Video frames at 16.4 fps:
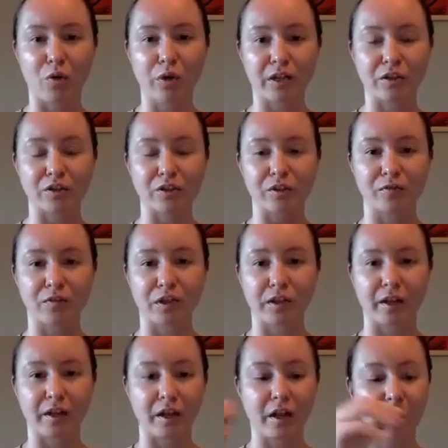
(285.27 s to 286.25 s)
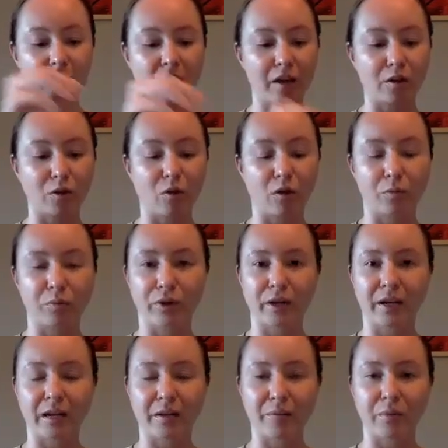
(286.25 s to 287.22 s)
And I just feel like
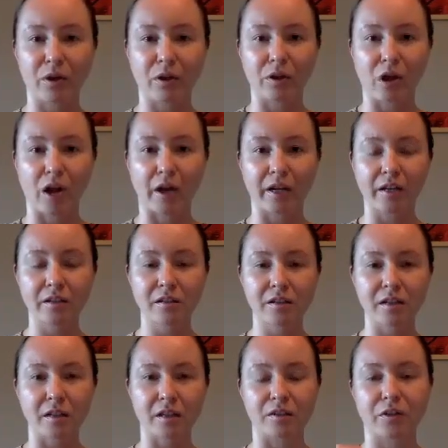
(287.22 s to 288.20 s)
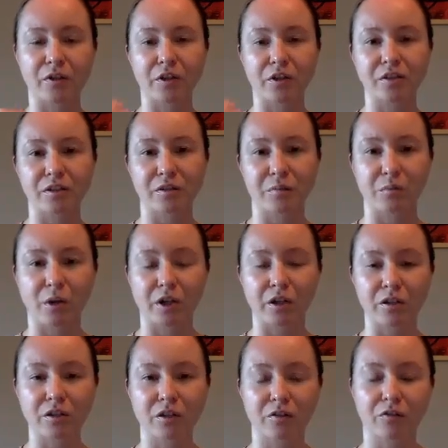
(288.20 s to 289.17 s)
incorporating Pilates is very
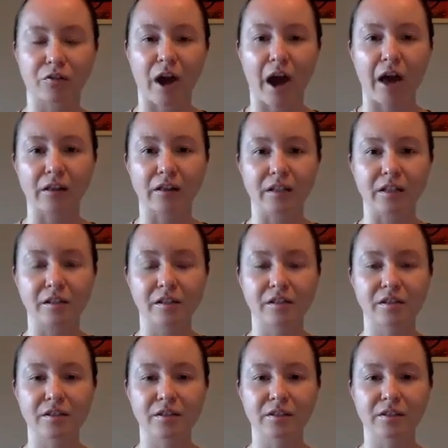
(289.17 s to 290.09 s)
smart for athletes.